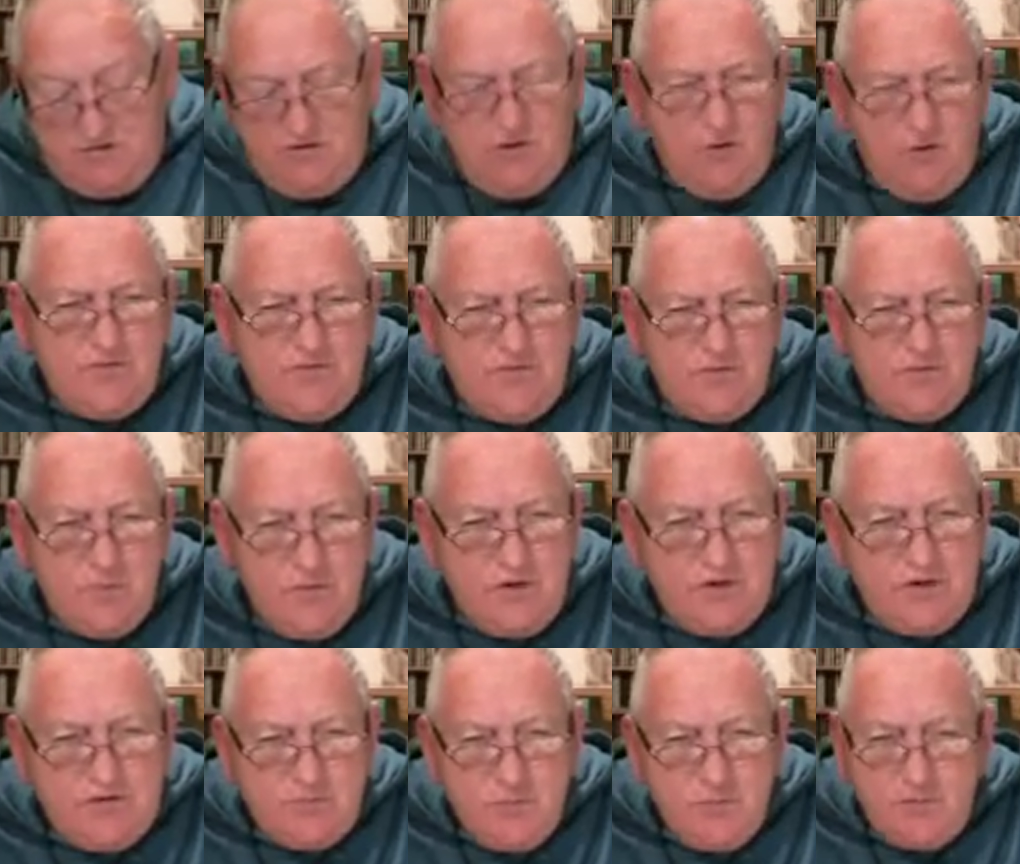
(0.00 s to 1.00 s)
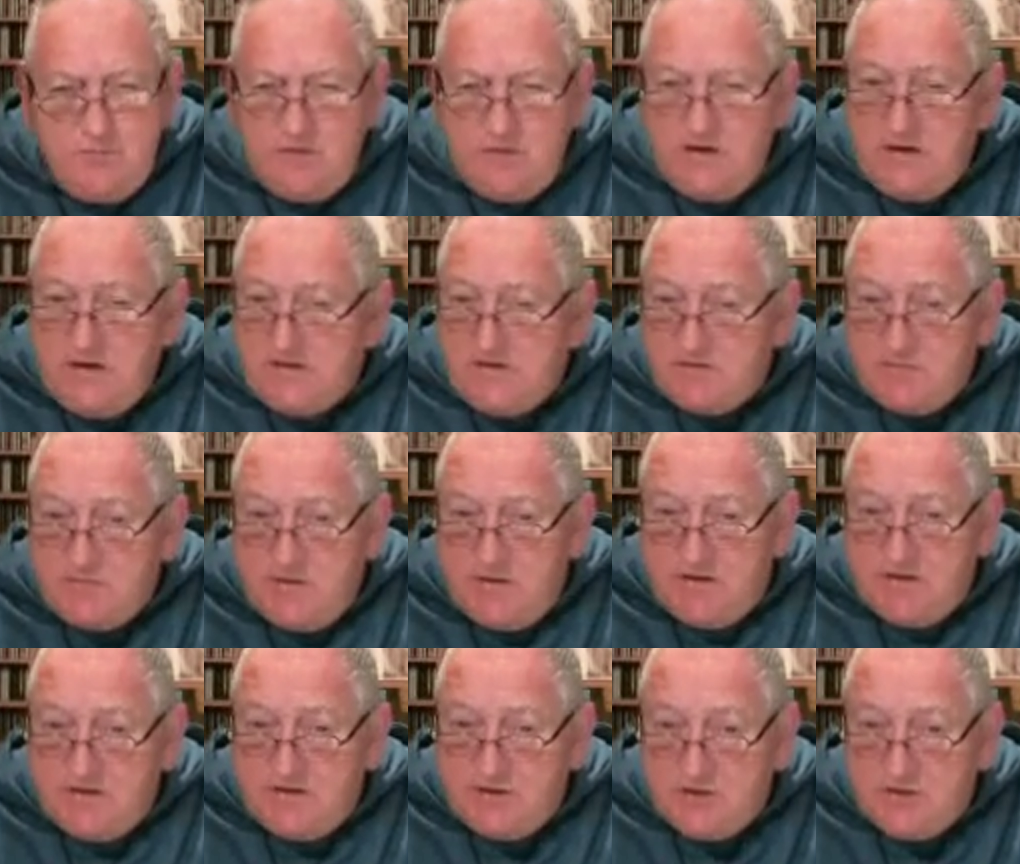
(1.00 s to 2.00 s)
Those words were really
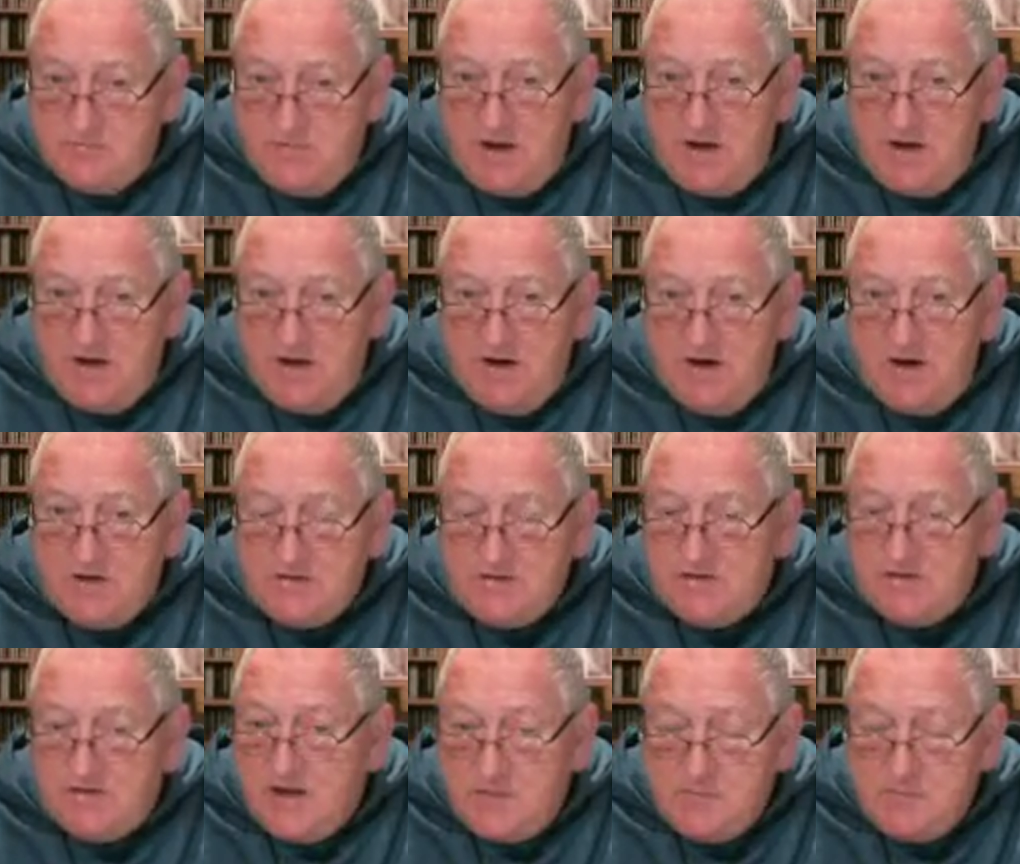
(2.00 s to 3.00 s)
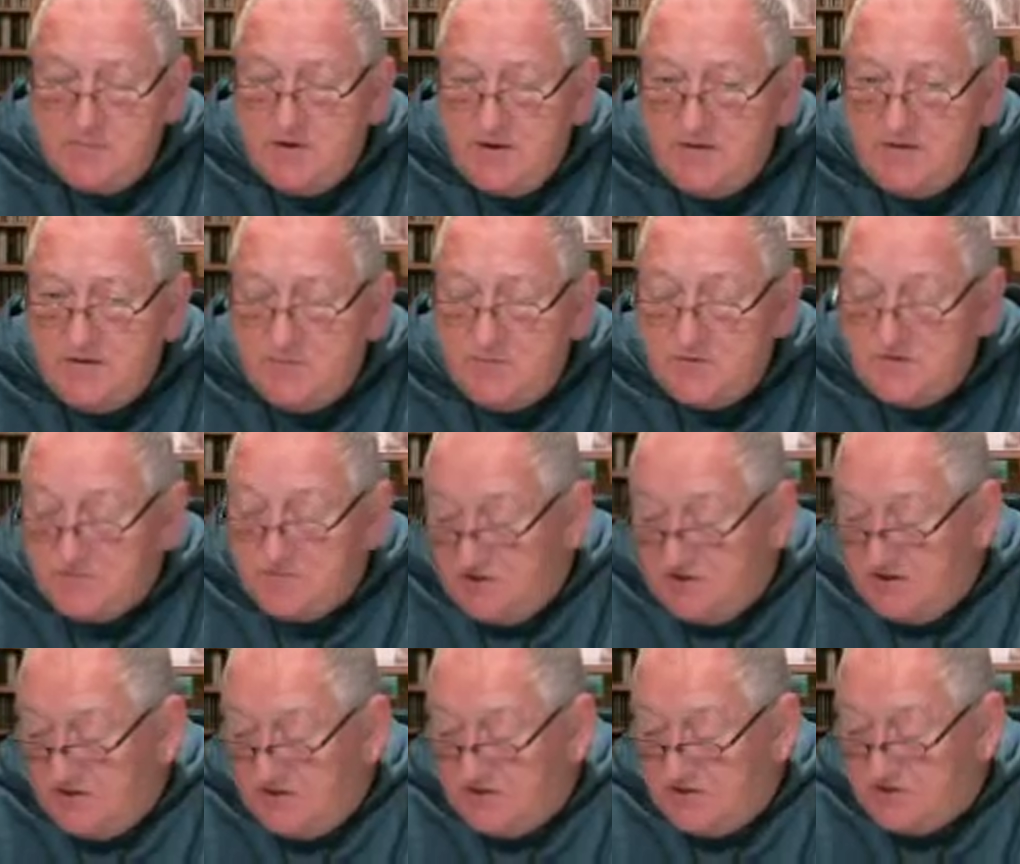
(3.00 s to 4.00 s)
speaking to my heart, and I pray they were
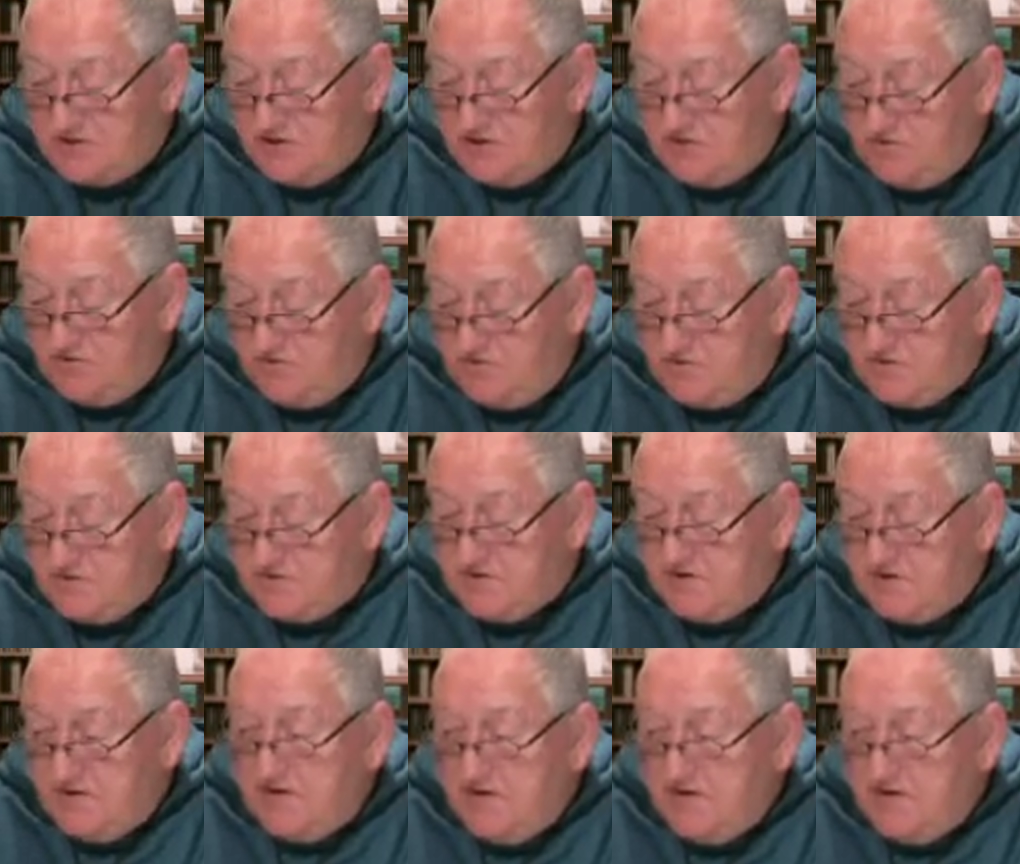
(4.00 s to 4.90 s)
speaking to yours,